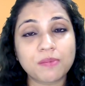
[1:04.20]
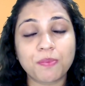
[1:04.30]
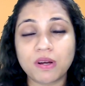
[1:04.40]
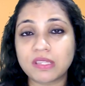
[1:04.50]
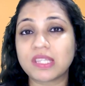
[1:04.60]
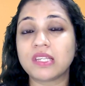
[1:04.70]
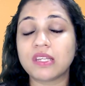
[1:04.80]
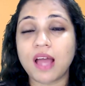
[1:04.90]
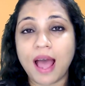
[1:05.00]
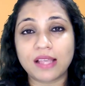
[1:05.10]
person
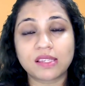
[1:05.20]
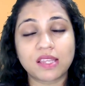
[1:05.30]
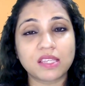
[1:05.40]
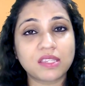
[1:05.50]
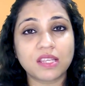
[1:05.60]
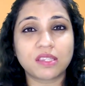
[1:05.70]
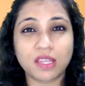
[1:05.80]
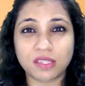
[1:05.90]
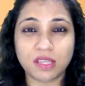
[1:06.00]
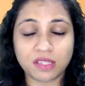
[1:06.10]
has this
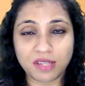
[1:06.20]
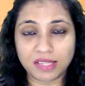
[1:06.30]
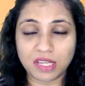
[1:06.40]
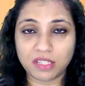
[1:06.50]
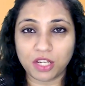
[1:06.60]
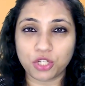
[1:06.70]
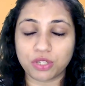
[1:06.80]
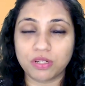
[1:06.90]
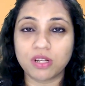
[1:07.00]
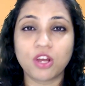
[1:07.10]

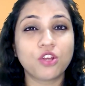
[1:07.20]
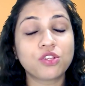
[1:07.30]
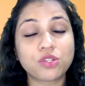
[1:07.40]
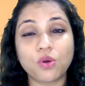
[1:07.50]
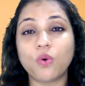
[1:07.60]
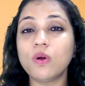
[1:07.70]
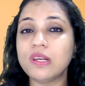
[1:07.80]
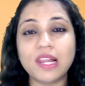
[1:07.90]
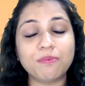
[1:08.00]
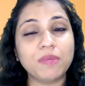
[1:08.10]
designation. So
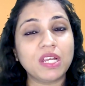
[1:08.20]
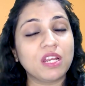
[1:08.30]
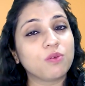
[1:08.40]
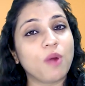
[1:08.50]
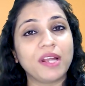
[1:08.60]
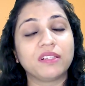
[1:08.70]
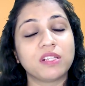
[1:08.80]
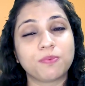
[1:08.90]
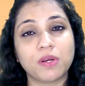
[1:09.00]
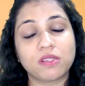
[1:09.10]
let me invite this
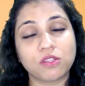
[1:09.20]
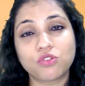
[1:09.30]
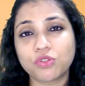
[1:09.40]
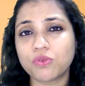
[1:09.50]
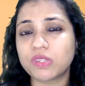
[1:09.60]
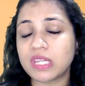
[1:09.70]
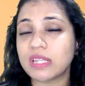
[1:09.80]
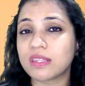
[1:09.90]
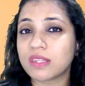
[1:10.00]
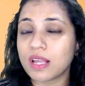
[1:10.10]
person. So you see,
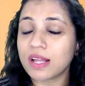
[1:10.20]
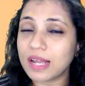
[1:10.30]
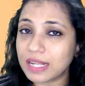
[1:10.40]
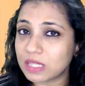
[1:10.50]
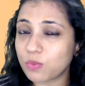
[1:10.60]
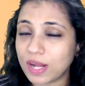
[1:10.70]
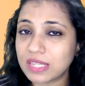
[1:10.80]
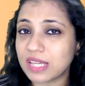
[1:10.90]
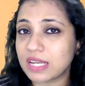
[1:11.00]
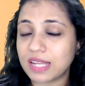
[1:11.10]
it's one
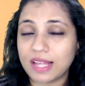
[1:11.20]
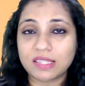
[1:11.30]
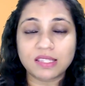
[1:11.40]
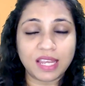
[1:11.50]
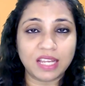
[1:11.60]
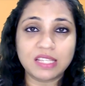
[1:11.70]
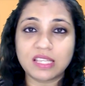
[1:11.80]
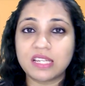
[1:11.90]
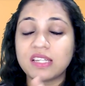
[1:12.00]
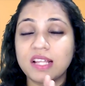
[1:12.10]
sentence, second
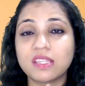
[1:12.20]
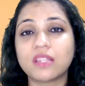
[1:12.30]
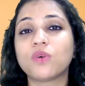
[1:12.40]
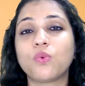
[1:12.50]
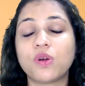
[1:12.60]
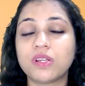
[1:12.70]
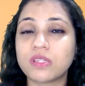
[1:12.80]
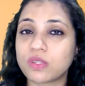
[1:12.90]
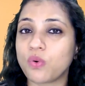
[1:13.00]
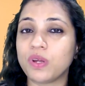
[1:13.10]
sentence, and the word is
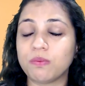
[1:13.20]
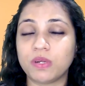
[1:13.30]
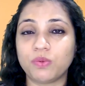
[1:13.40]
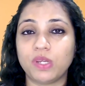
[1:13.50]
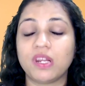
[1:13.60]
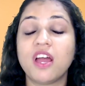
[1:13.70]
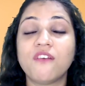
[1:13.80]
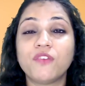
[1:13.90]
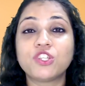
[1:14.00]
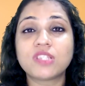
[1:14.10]
so in between,
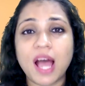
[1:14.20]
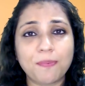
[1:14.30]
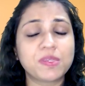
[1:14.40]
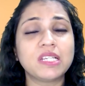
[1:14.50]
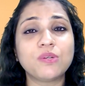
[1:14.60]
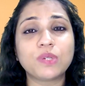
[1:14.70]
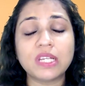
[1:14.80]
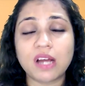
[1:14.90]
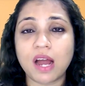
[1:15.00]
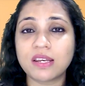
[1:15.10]
which is absolutely
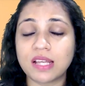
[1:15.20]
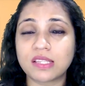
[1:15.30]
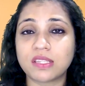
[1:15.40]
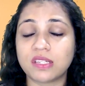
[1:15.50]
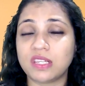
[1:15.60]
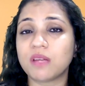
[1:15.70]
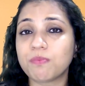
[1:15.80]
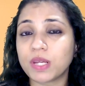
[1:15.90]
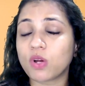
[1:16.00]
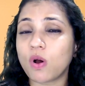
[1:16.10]
unnecessary. And
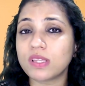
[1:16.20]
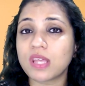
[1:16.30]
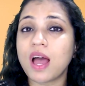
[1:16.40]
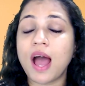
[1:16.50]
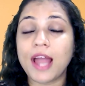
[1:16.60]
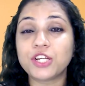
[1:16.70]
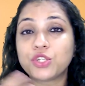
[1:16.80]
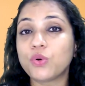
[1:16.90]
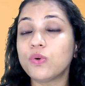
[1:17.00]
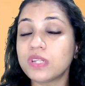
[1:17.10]
because I
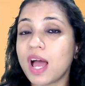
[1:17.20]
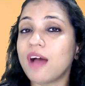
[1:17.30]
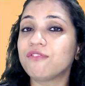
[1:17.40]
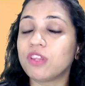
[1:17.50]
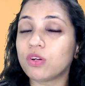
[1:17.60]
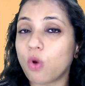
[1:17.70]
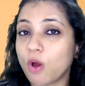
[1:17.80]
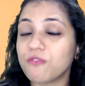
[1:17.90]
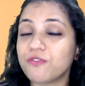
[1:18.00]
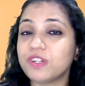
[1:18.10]
don't have the
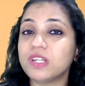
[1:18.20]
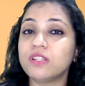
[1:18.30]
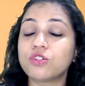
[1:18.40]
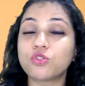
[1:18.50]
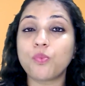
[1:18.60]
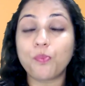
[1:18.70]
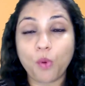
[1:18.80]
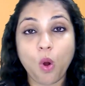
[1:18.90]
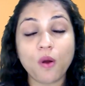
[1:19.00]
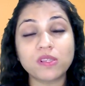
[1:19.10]
confidence to
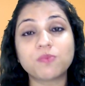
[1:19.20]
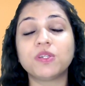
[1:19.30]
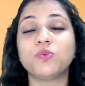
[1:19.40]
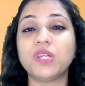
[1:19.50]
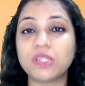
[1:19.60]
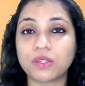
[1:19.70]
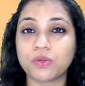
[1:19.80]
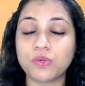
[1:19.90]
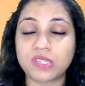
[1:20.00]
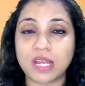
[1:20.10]
pause between the
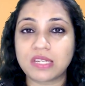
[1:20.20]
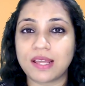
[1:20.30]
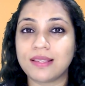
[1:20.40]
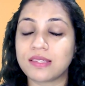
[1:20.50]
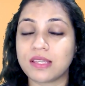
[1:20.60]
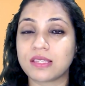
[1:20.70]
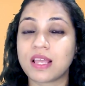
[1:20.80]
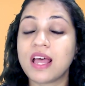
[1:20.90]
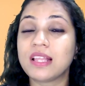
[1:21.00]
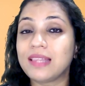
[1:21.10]
two sentences,
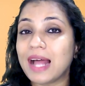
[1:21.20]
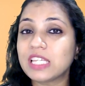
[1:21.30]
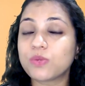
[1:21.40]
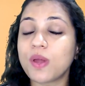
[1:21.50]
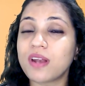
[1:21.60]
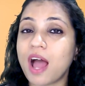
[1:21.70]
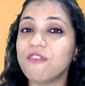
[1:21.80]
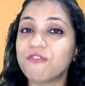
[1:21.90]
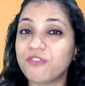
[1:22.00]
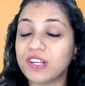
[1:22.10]
that's where I'm
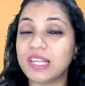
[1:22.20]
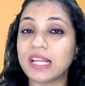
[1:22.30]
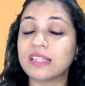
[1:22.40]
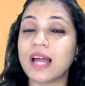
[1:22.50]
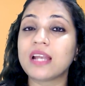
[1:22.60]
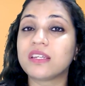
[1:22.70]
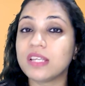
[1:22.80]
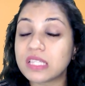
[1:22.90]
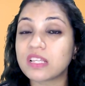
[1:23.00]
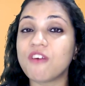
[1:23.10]
filling that
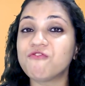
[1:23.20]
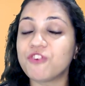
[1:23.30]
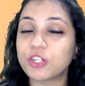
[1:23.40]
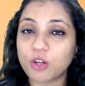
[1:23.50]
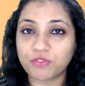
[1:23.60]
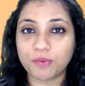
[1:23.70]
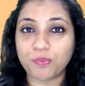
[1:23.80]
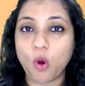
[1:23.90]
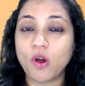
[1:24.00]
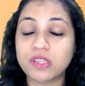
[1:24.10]
discomfort of the
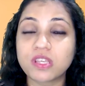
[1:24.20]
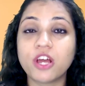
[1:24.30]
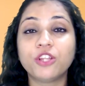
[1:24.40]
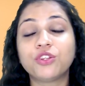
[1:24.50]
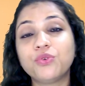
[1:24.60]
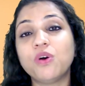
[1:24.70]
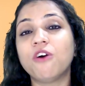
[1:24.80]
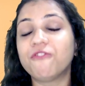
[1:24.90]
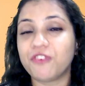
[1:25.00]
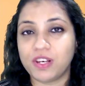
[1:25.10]
pause through a
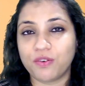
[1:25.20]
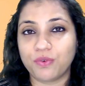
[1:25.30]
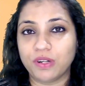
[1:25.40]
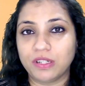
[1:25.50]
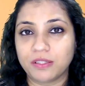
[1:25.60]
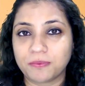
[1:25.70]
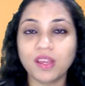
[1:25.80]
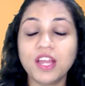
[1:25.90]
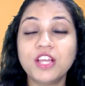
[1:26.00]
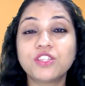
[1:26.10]
filler word.
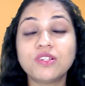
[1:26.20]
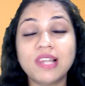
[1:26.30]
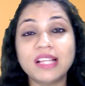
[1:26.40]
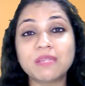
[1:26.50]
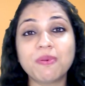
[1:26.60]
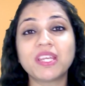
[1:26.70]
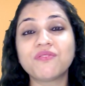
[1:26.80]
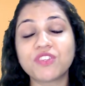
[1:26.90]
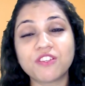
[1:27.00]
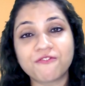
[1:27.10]
So let's begin
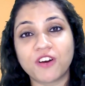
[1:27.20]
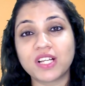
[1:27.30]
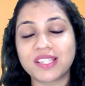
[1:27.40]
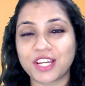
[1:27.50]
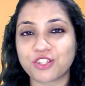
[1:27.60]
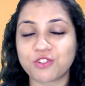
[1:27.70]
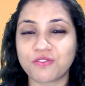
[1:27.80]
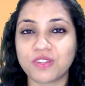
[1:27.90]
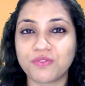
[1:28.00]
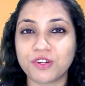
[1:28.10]
with the first section of
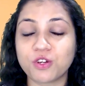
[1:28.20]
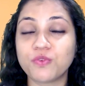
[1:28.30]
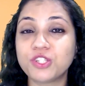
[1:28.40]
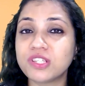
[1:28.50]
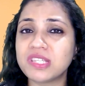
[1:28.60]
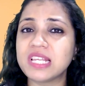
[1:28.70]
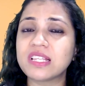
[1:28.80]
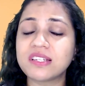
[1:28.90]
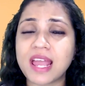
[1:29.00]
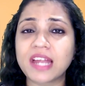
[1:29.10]
the video, which is seeing the
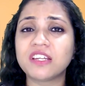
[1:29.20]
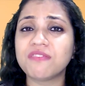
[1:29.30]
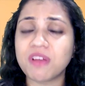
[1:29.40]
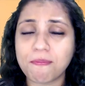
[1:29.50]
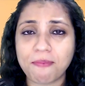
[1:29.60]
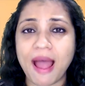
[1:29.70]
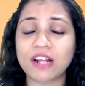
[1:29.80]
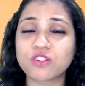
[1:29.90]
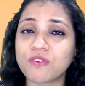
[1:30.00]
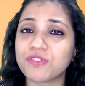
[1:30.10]
negative
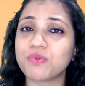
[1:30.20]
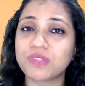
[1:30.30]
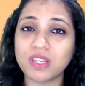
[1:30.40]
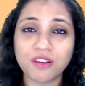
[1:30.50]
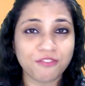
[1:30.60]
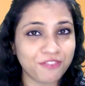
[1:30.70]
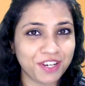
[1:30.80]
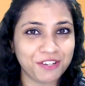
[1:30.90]
impacts of using filler